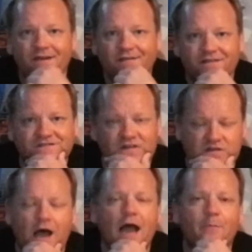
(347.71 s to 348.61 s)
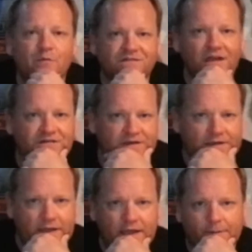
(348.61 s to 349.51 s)
This is a time possession
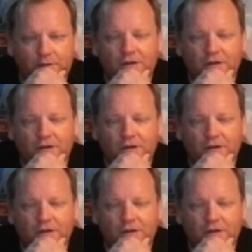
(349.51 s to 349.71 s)
game.